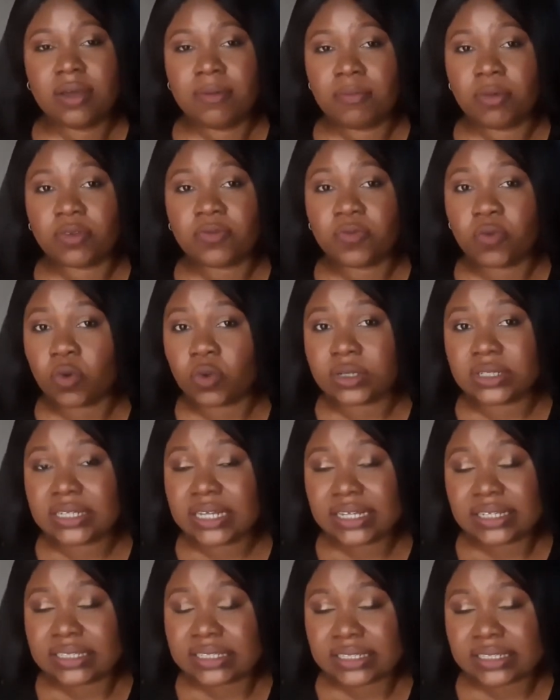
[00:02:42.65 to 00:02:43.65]
But for
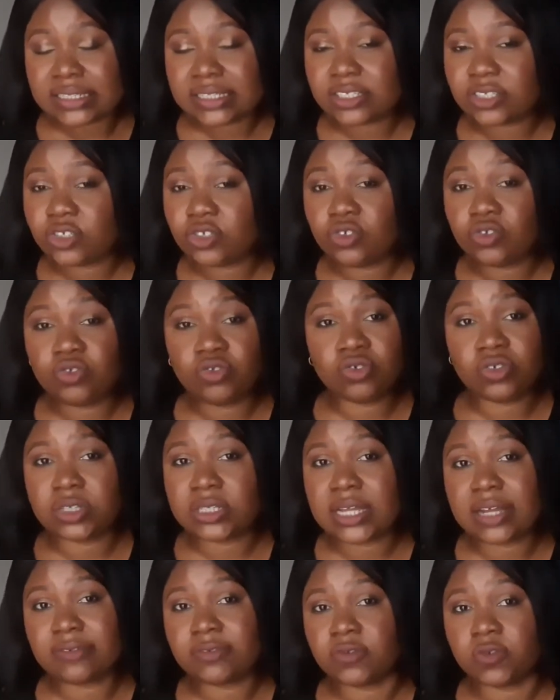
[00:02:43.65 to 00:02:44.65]
dentists, you do
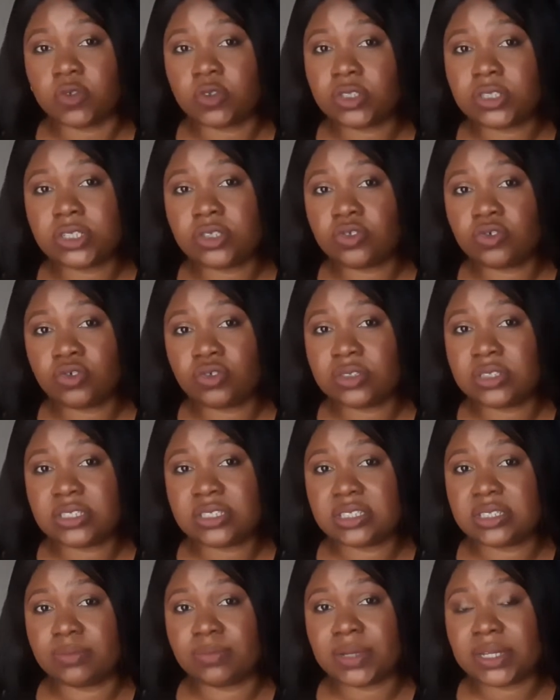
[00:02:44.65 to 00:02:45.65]
not have to rotate through this
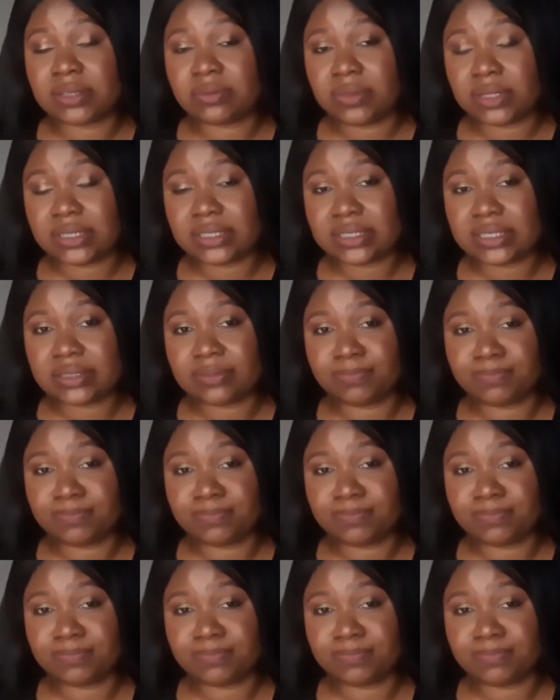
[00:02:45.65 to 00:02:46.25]
department.